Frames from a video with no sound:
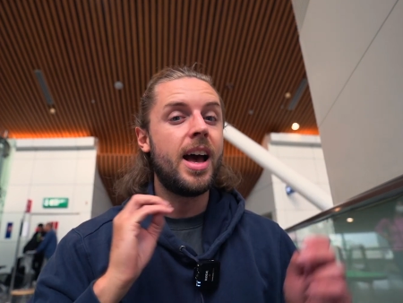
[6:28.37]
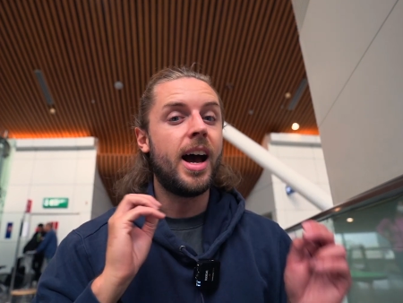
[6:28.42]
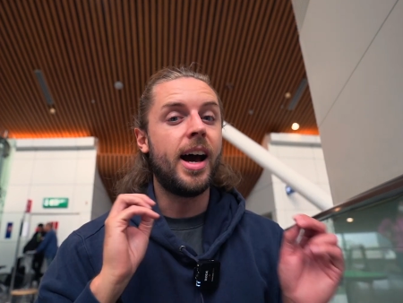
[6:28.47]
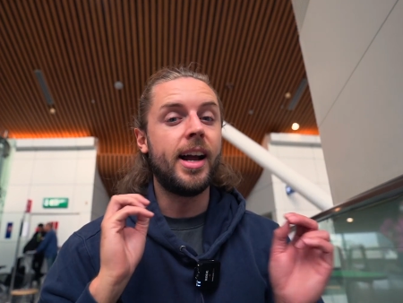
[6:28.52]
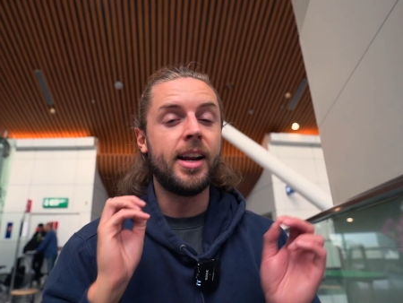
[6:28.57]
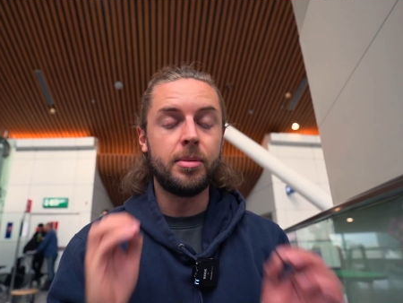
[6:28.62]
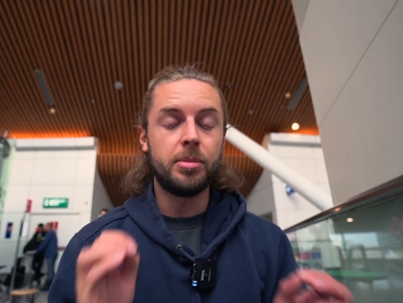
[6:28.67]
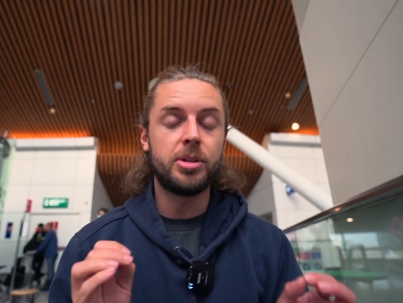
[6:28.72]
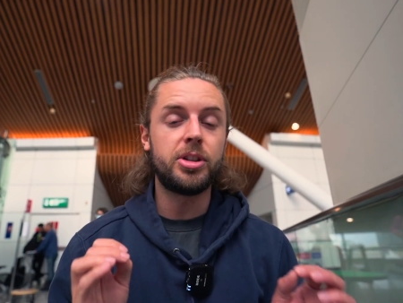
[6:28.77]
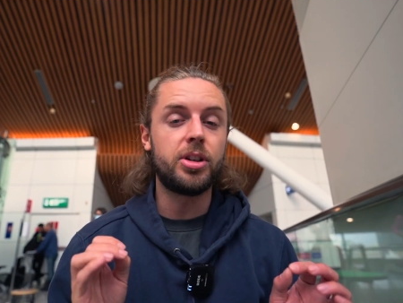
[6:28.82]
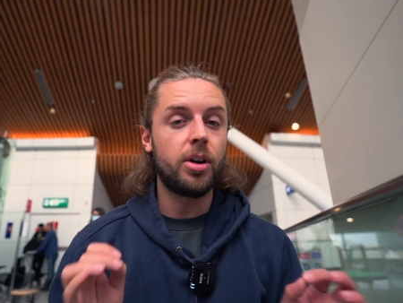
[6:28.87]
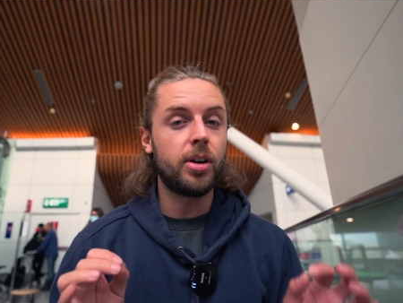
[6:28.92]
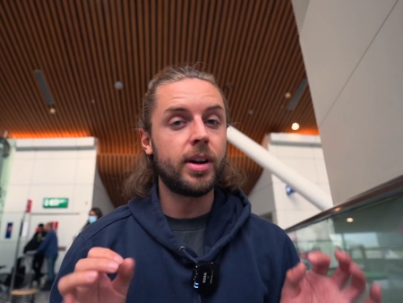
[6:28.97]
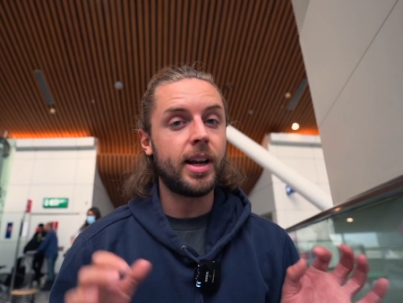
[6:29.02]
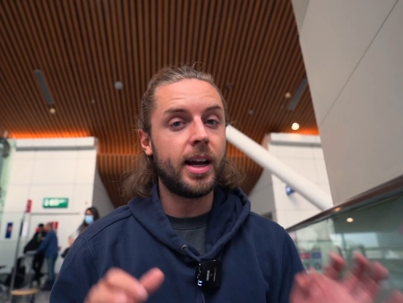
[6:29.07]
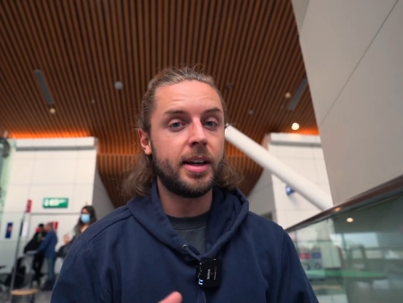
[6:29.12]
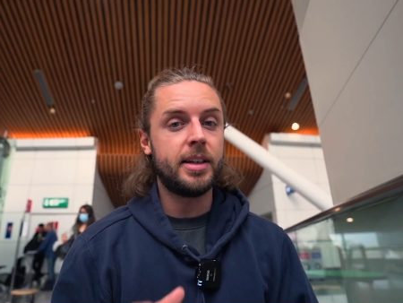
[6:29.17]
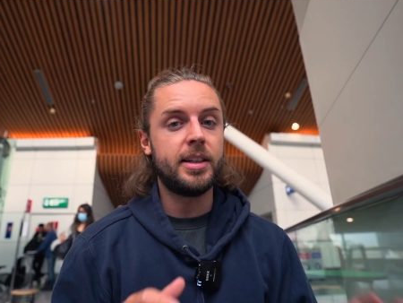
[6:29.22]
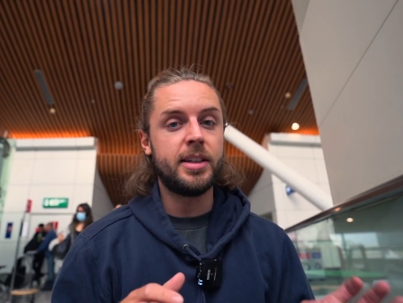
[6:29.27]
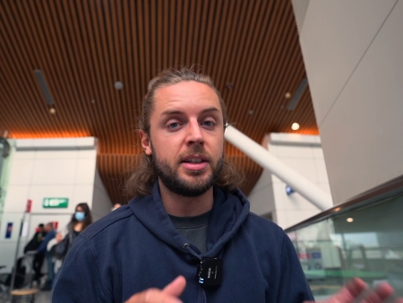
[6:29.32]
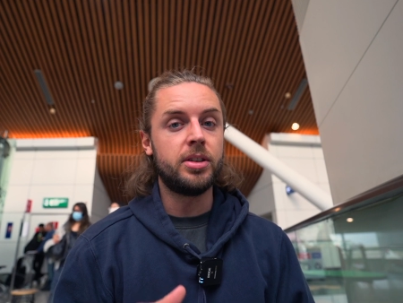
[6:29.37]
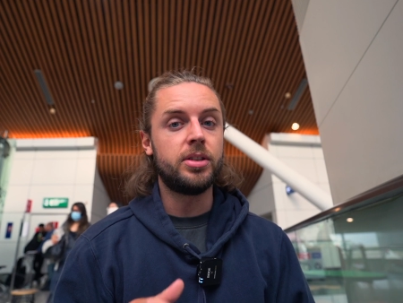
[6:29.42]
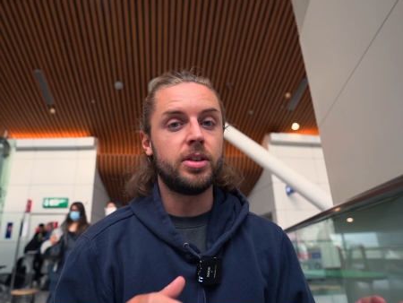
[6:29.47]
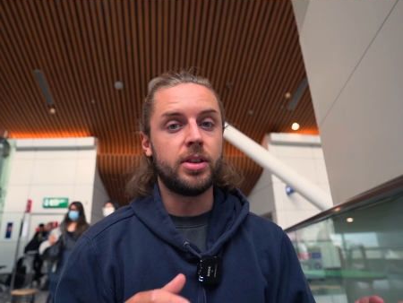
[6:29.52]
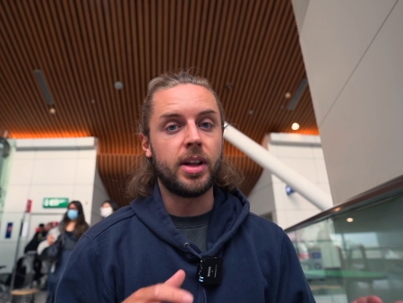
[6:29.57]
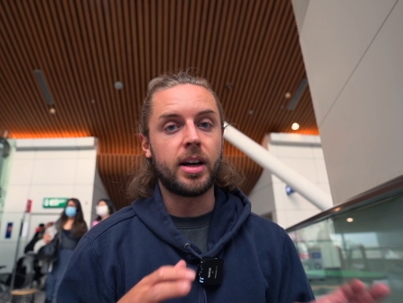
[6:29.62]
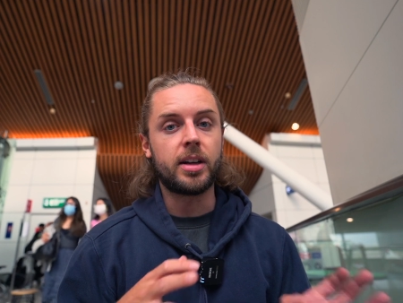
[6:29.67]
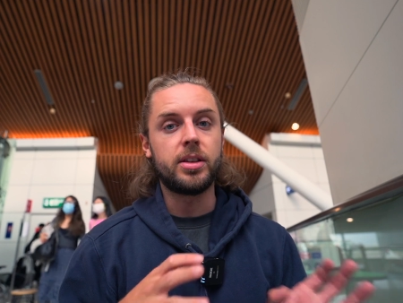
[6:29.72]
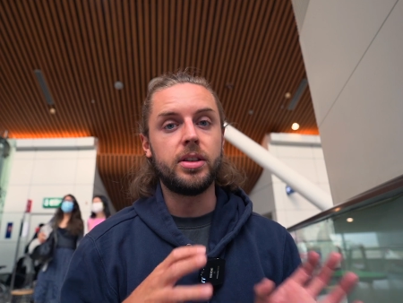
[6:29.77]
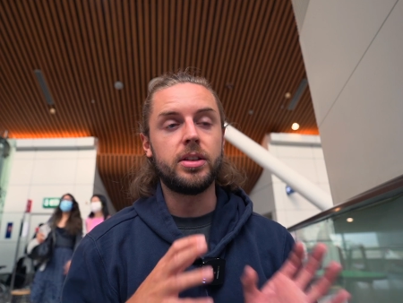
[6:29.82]
And I'm so glad I didn't do
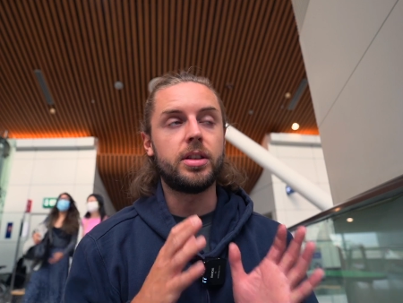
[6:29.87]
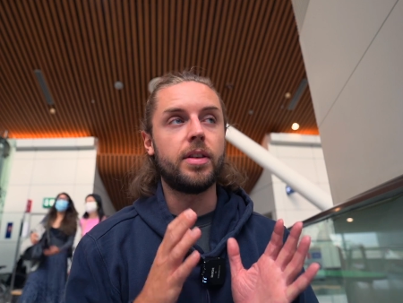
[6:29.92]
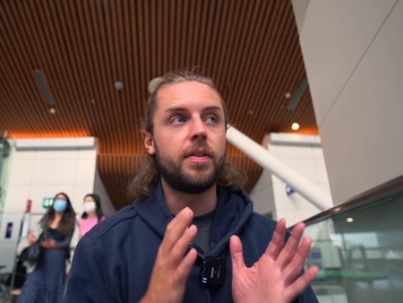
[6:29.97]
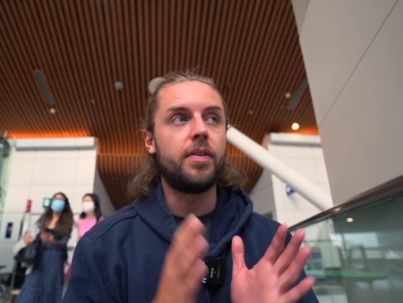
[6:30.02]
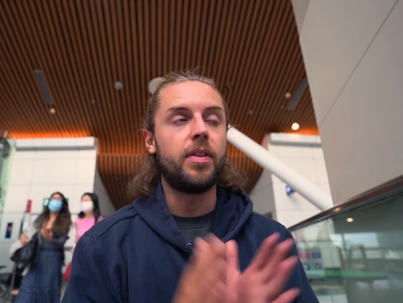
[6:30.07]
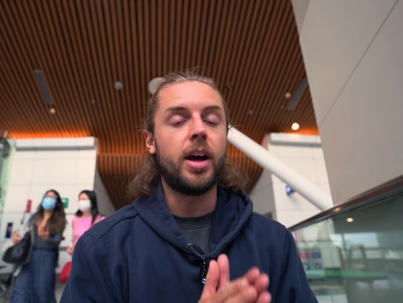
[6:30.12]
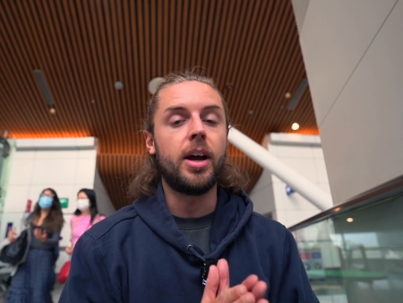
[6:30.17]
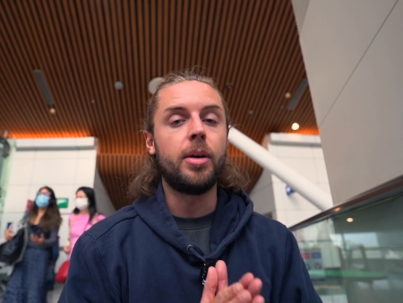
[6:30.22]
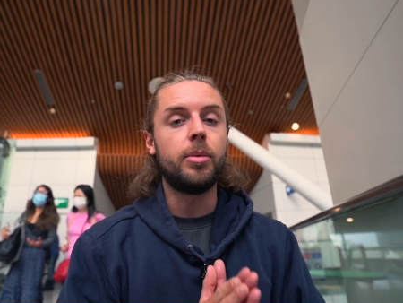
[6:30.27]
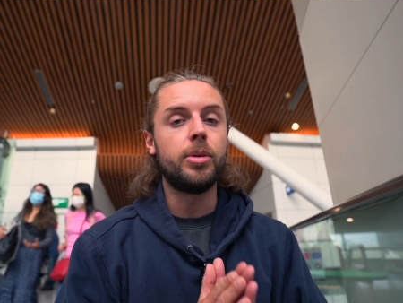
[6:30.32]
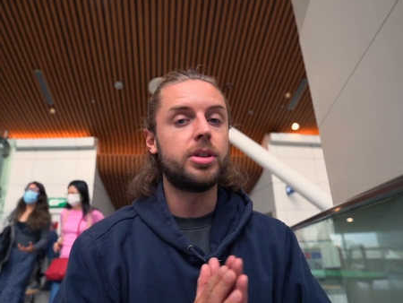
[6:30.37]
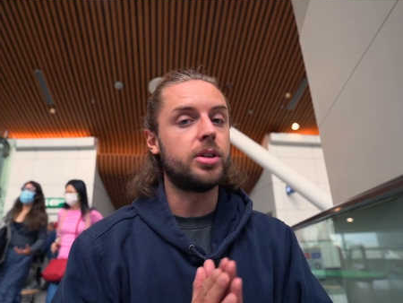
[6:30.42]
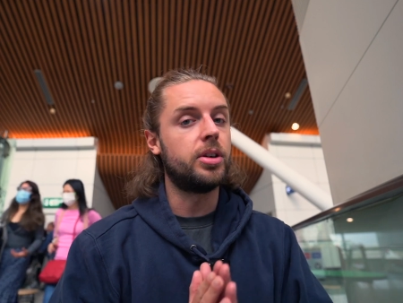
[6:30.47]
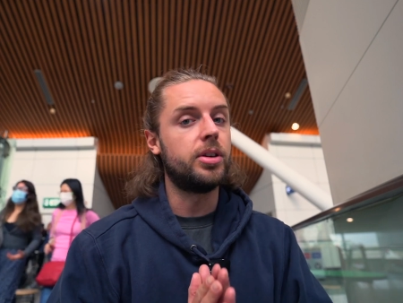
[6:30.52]
that because the flight was